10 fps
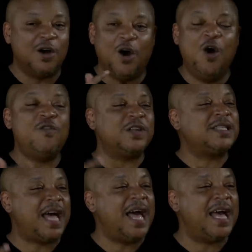Over
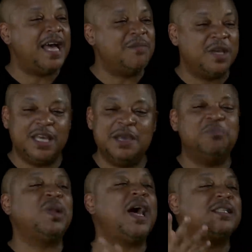time, it
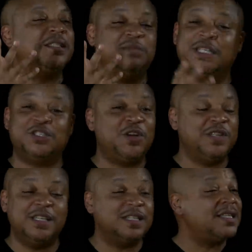blossomed and turned
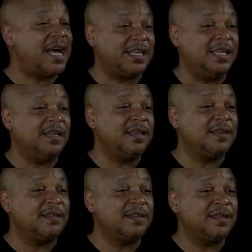into sake.
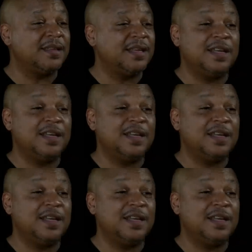Hmm.